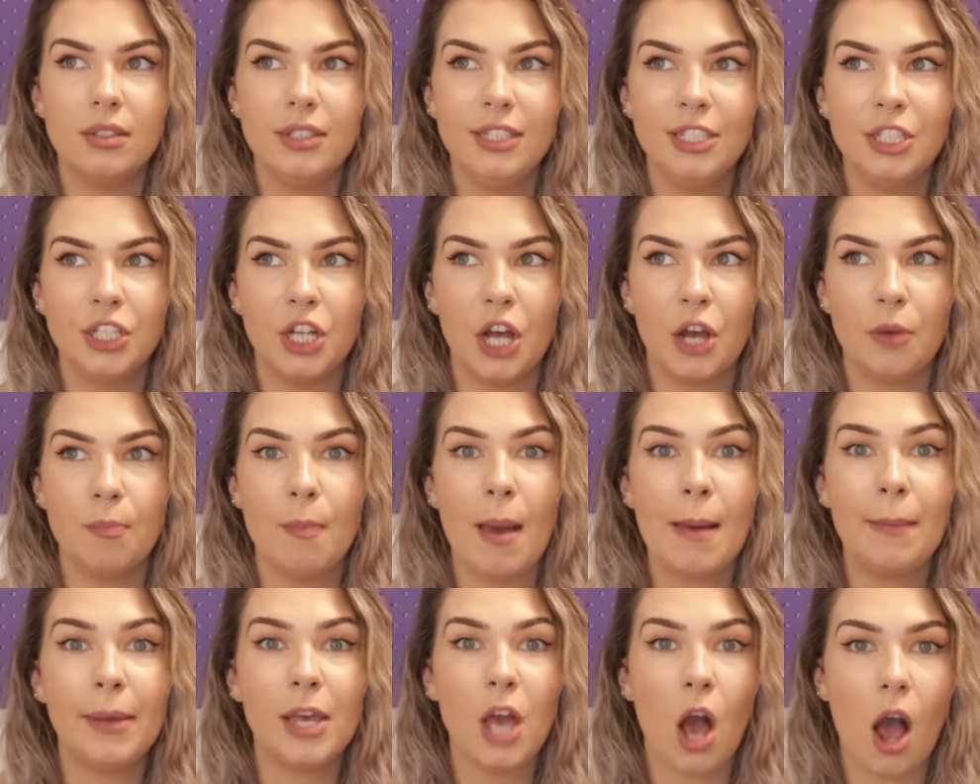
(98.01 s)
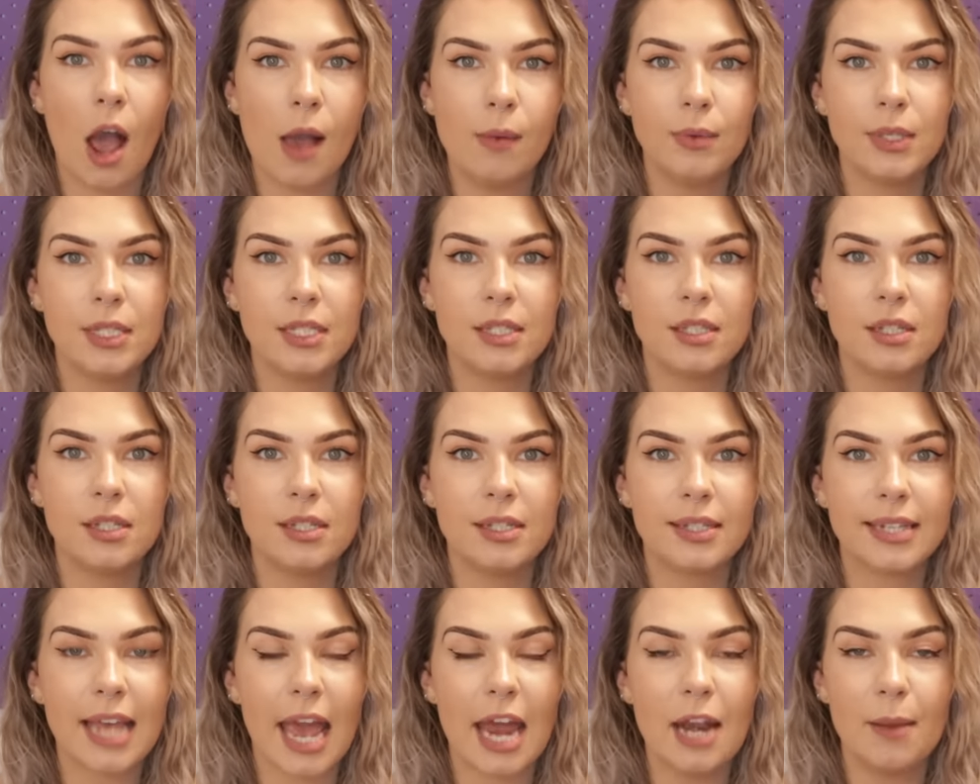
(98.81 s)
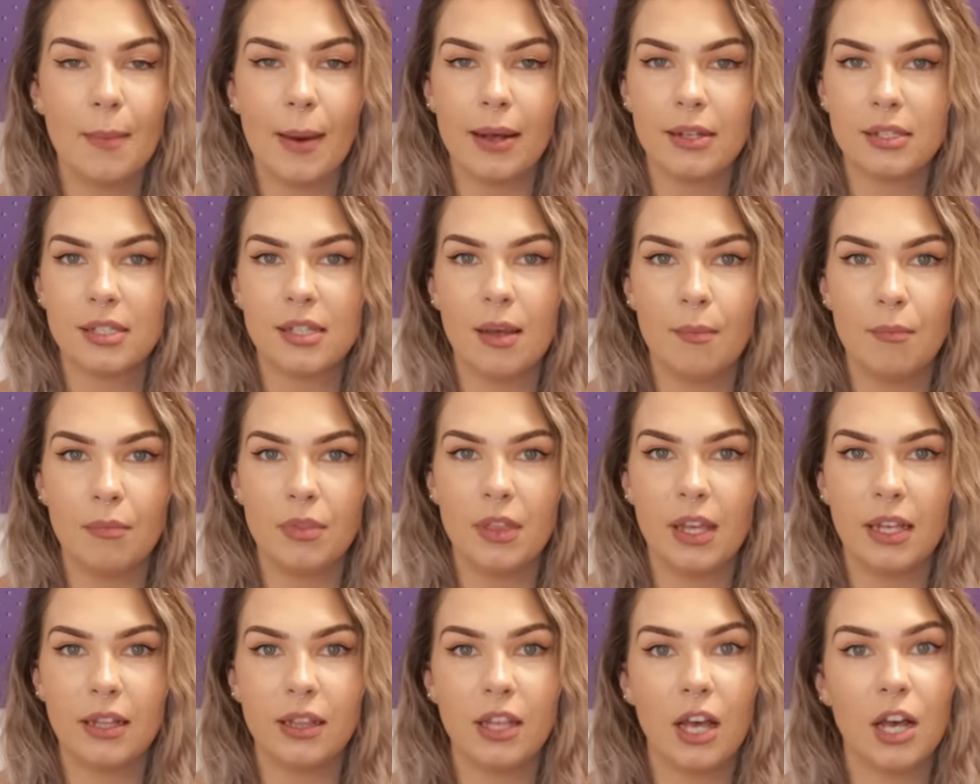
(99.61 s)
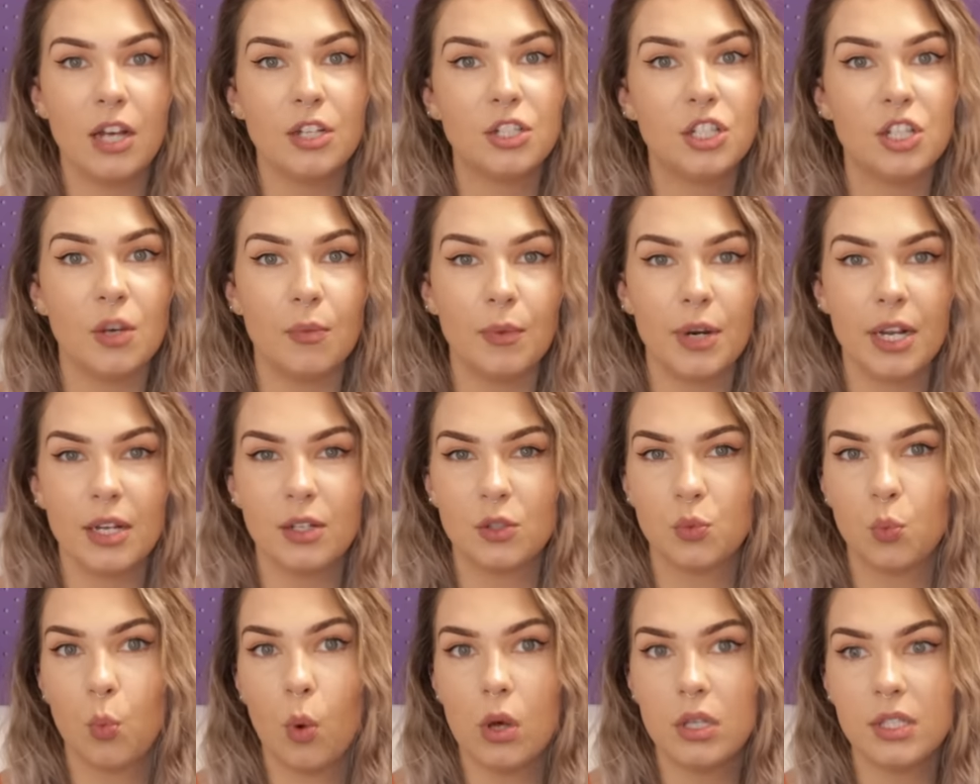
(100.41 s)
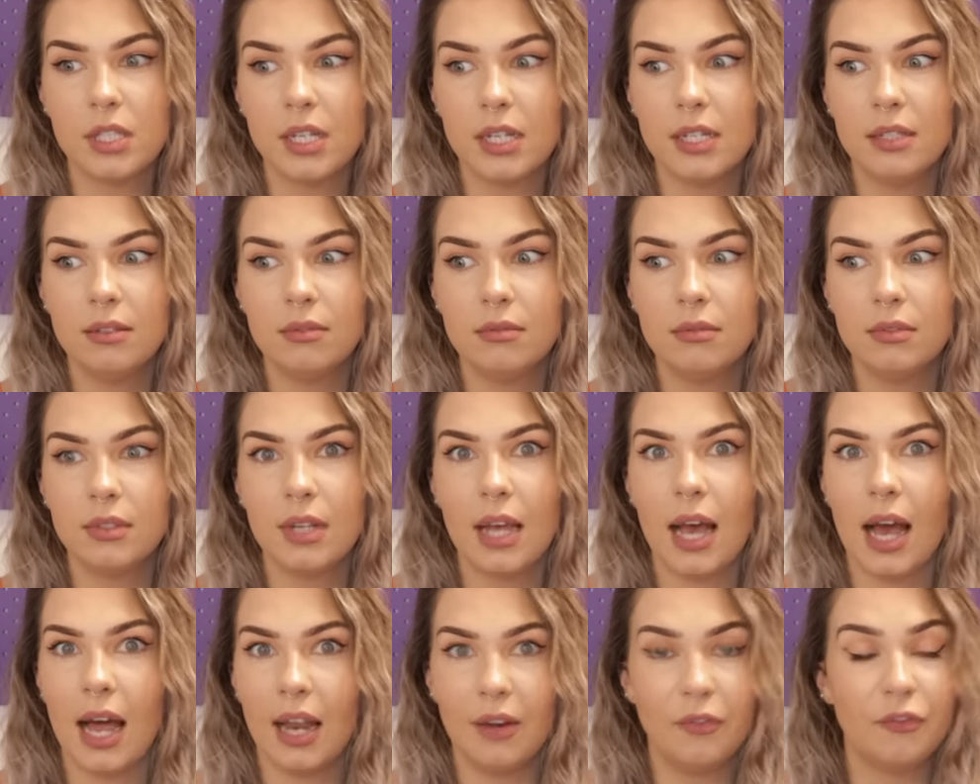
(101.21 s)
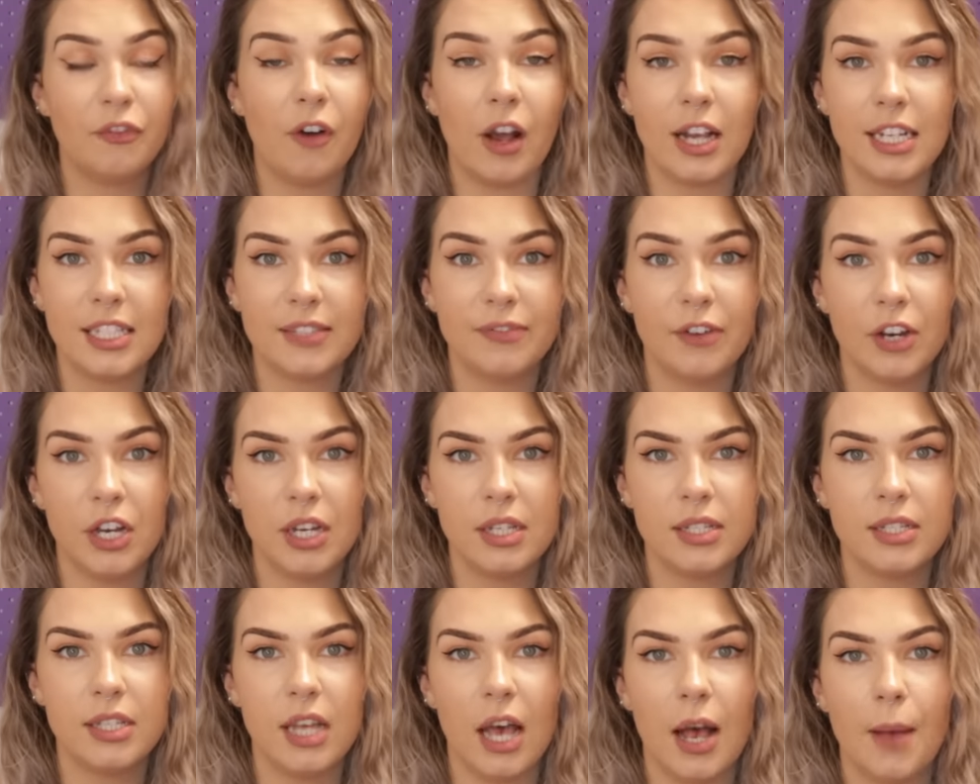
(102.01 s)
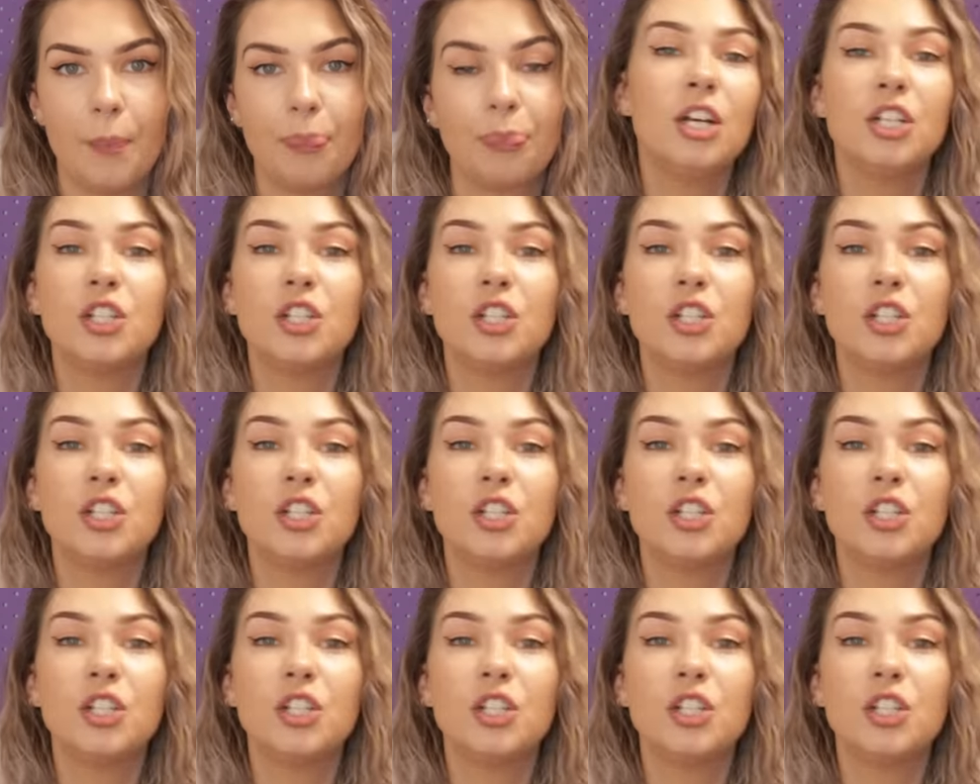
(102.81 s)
you know, maybe I was scared about something that someone else wasn't, and vice versa.